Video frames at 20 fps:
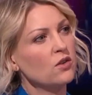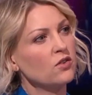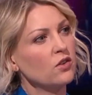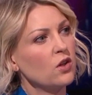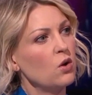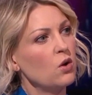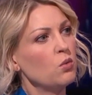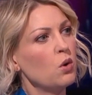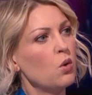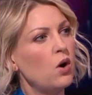
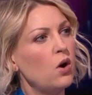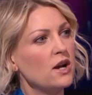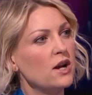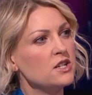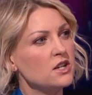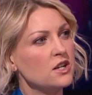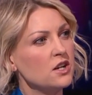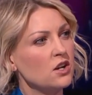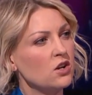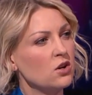going, well, why
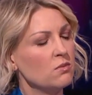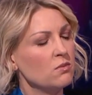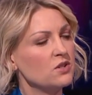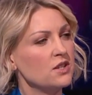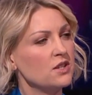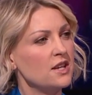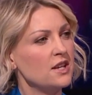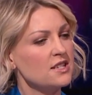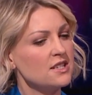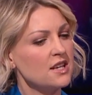did it come
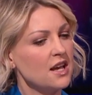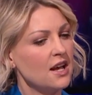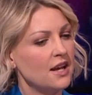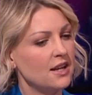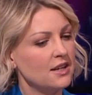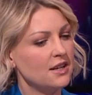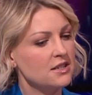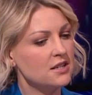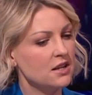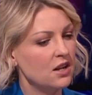to this?
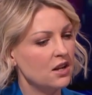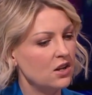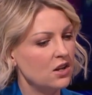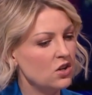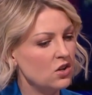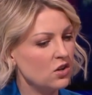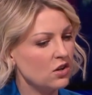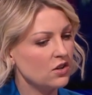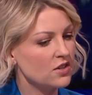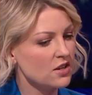And
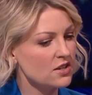look,